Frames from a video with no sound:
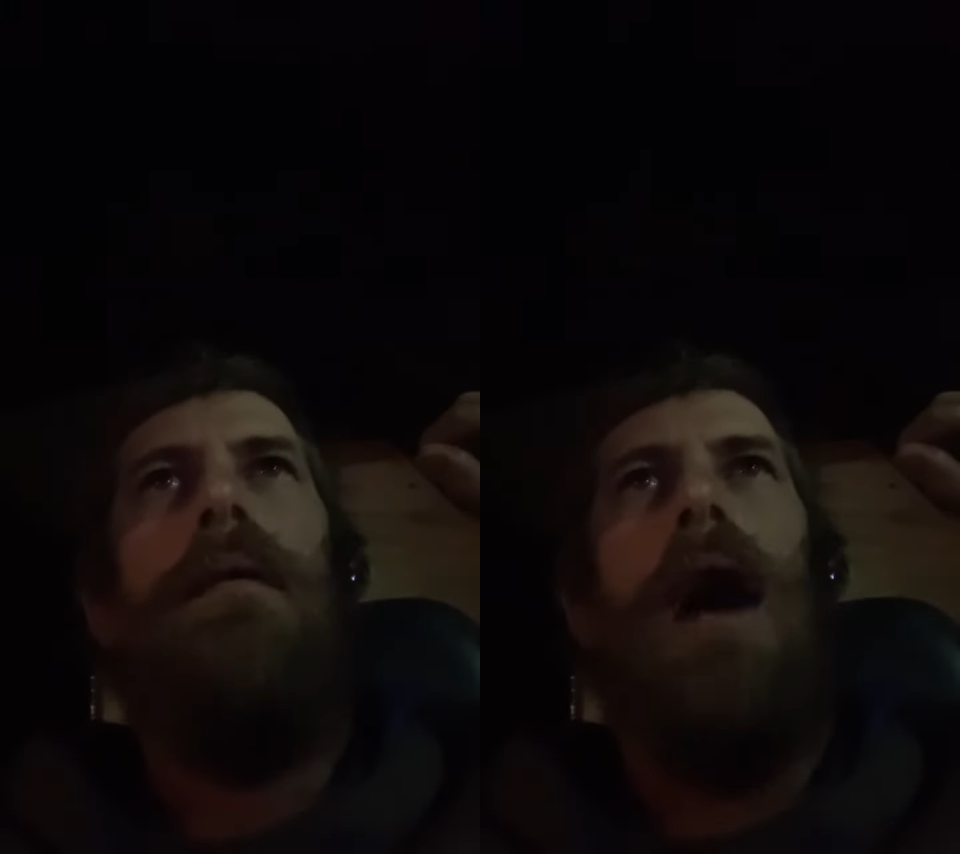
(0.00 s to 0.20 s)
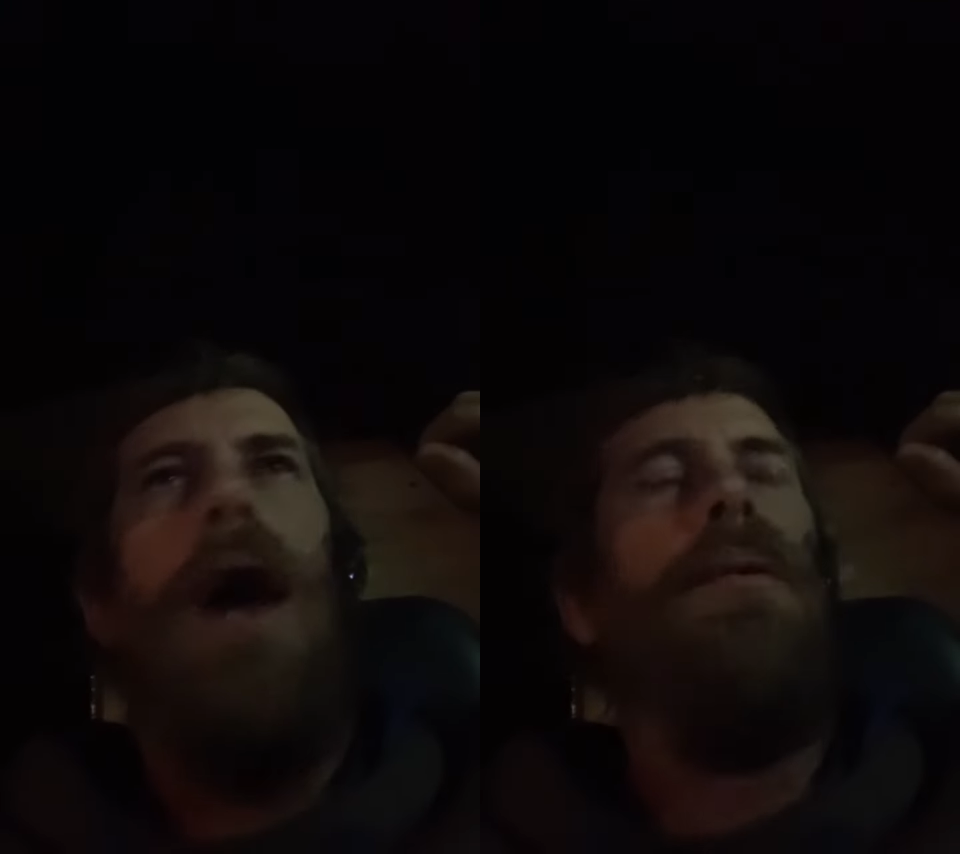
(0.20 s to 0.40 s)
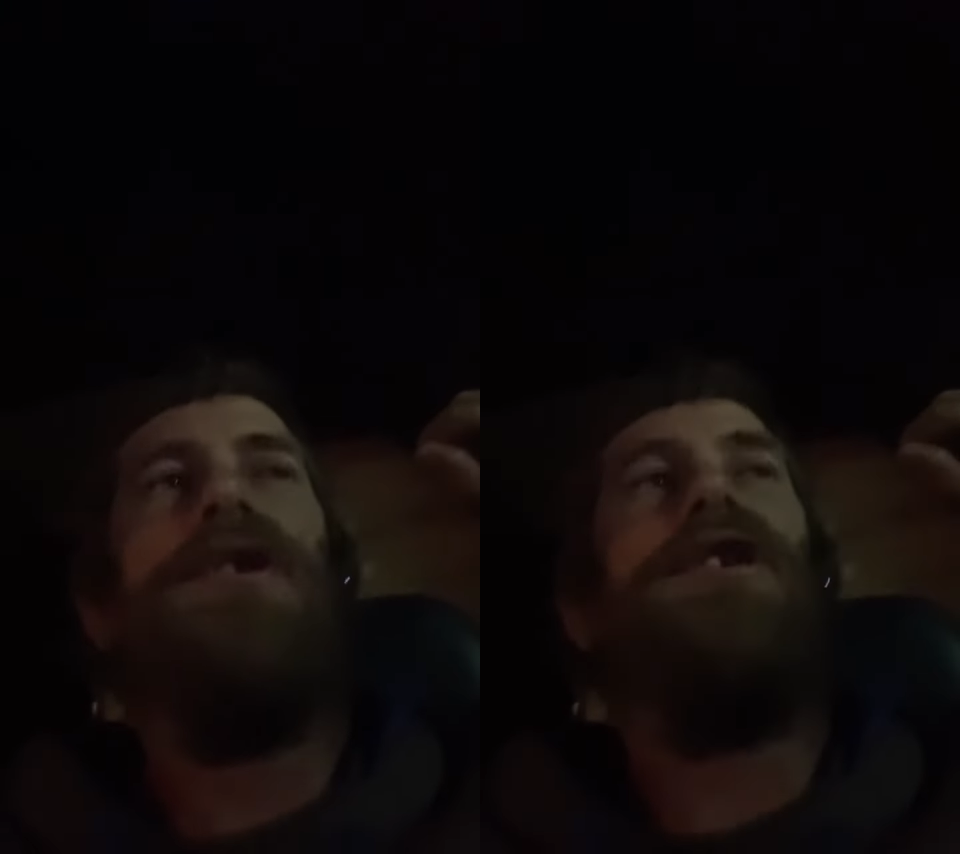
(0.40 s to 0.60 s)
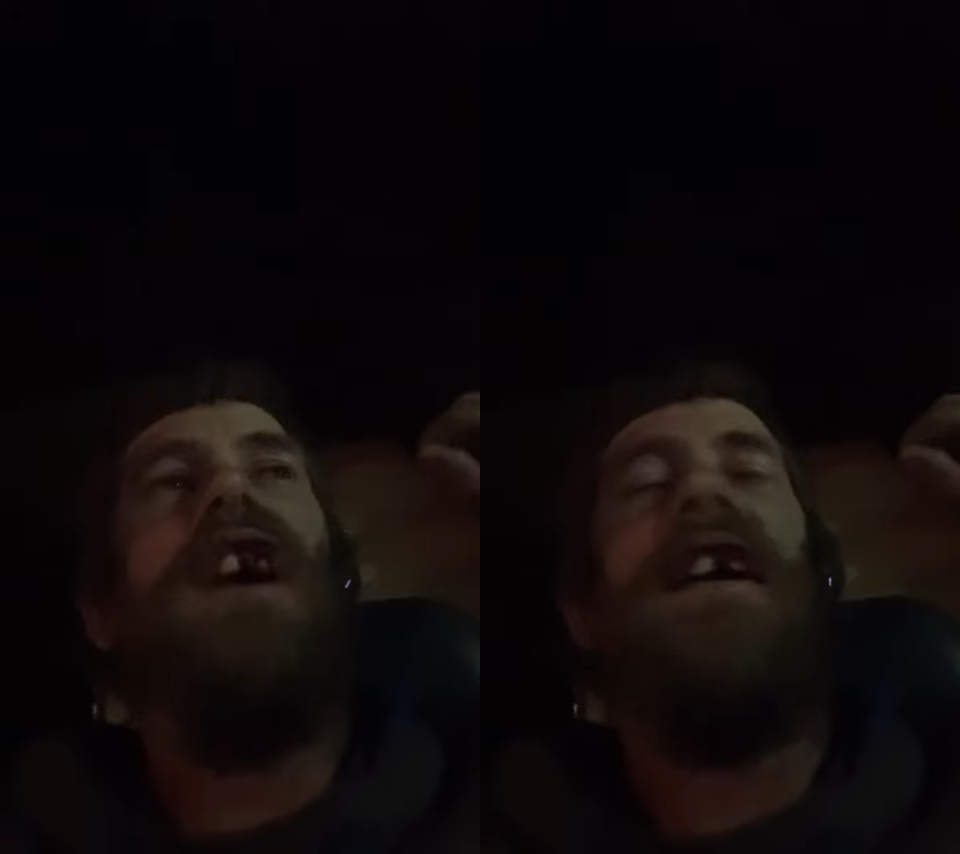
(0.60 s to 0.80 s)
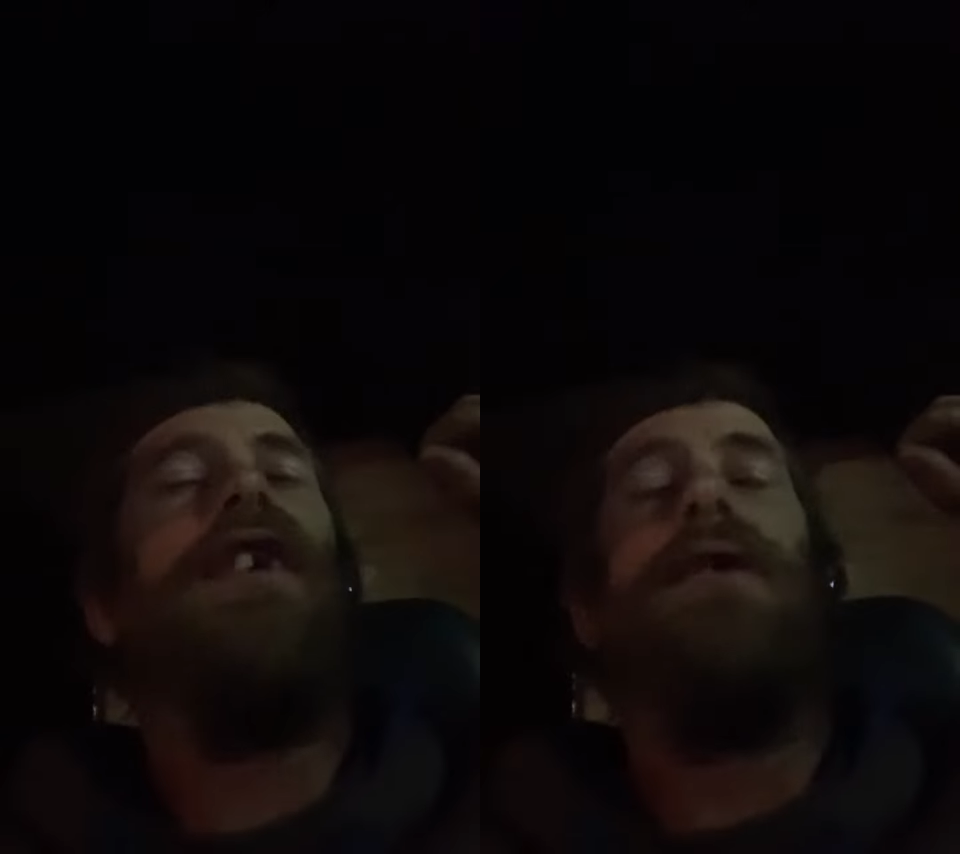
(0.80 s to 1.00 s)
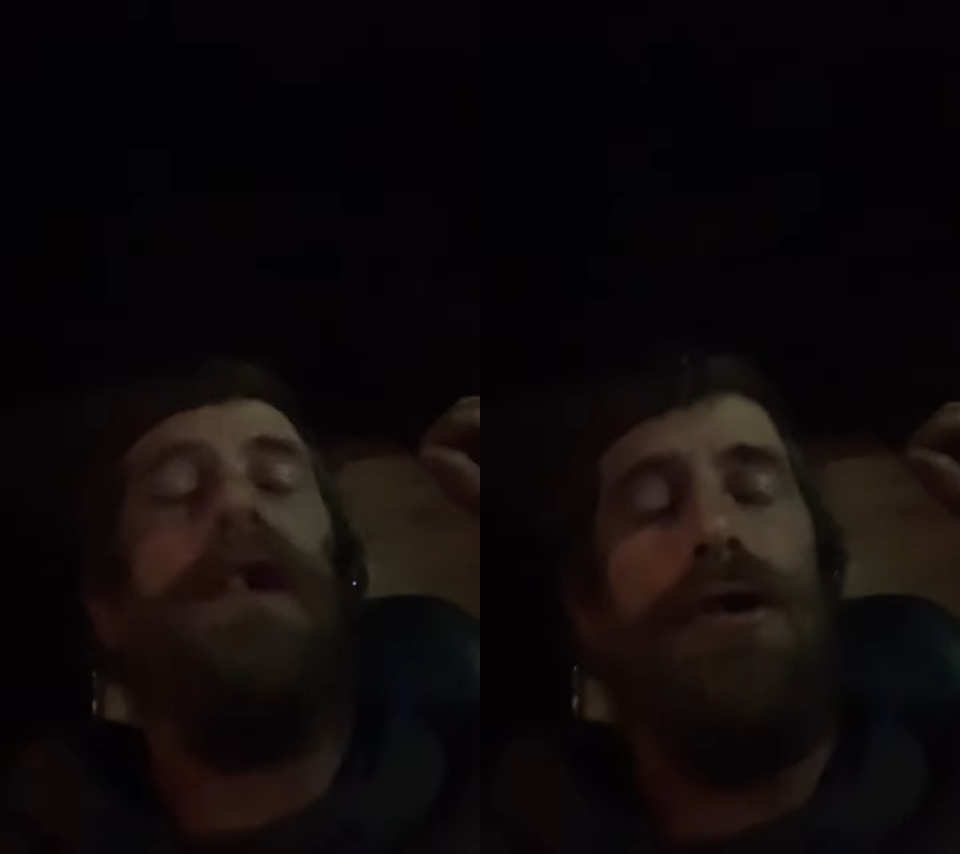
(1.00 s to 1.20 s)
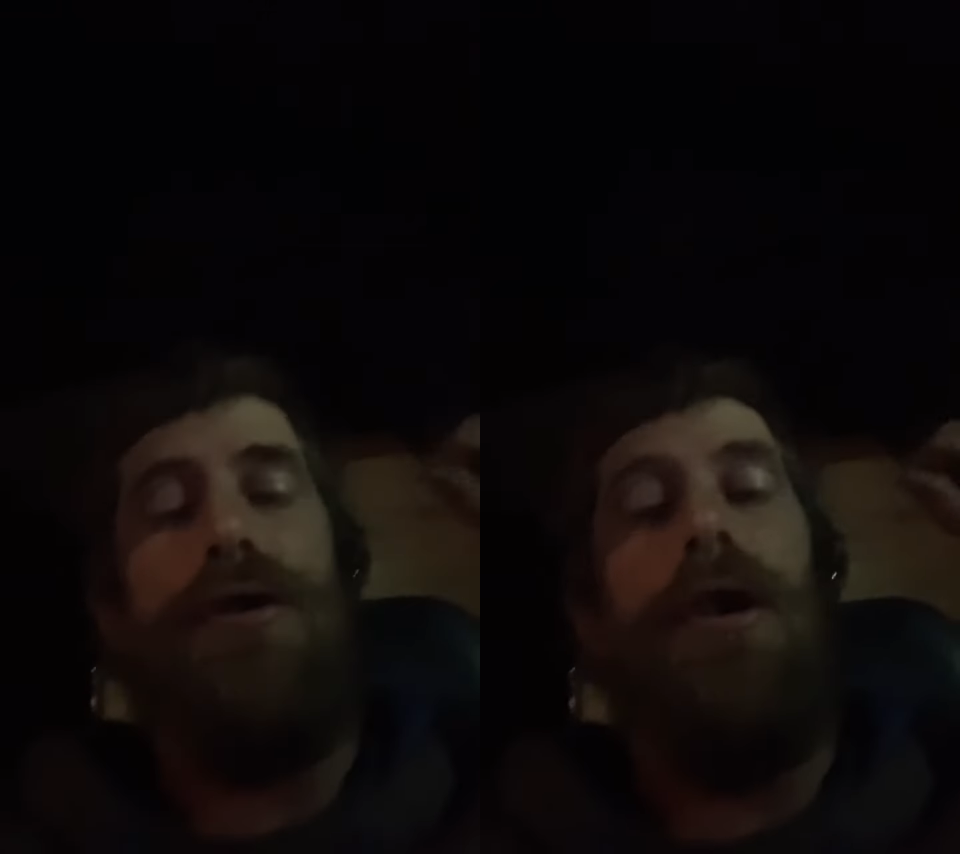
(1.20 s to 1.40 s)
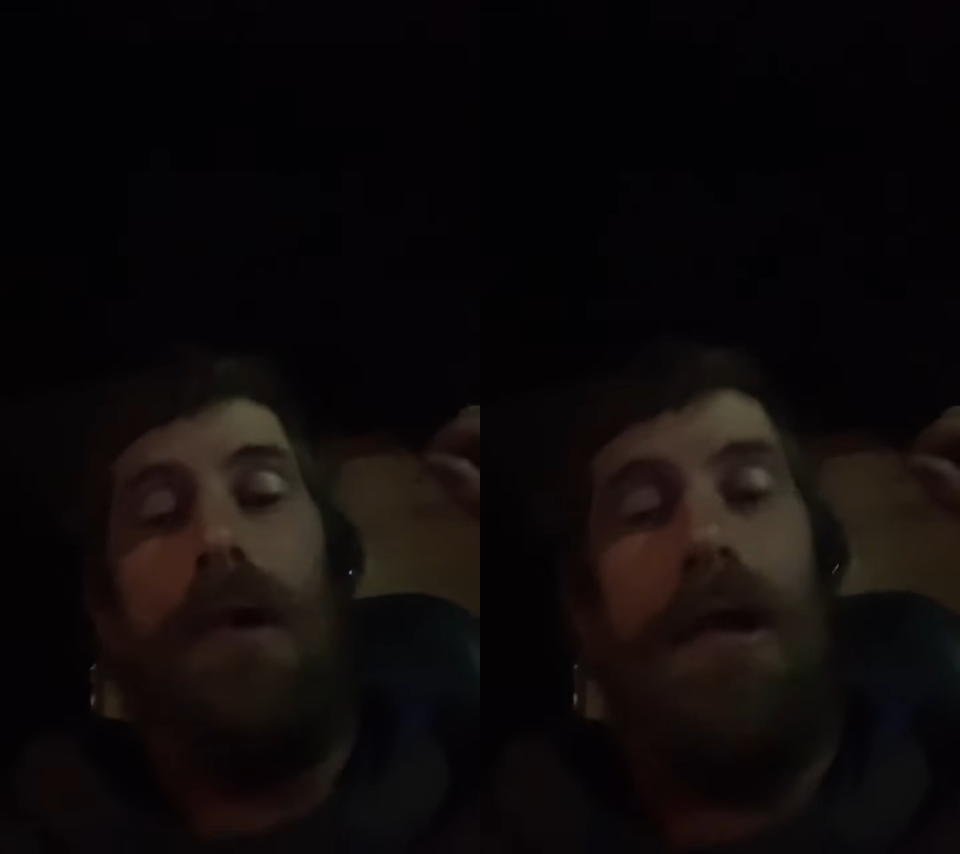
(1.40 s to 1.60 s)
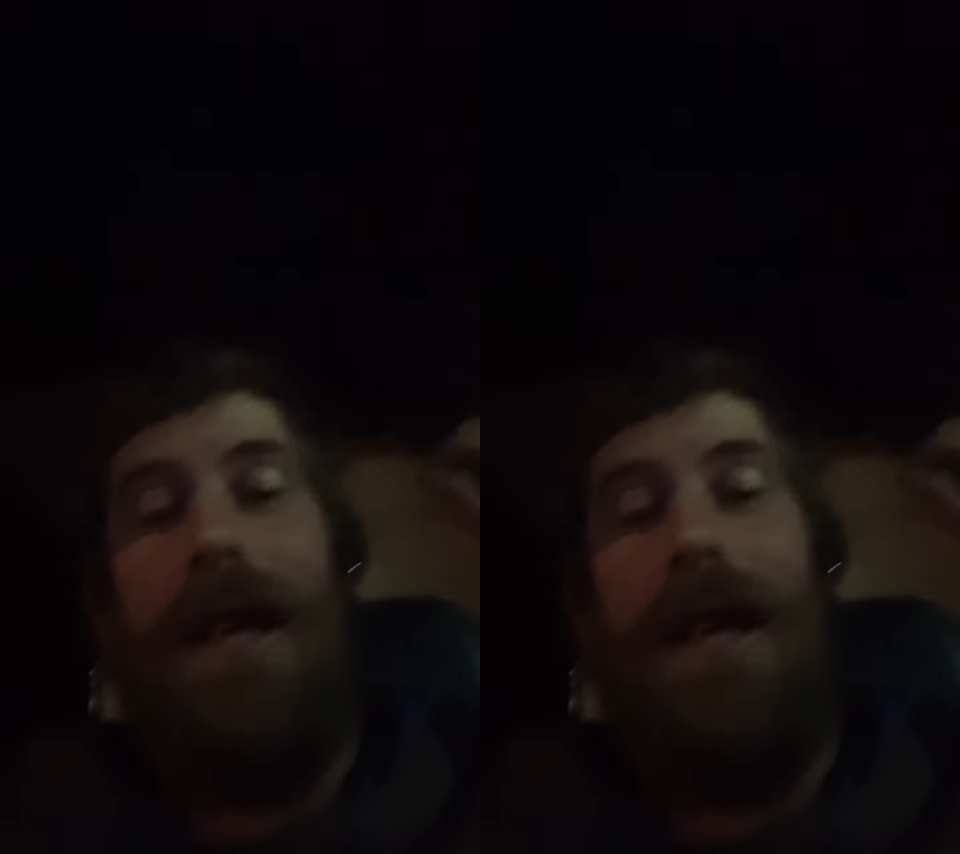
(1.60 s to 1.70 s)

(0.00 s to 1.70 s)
I was staggering drunk,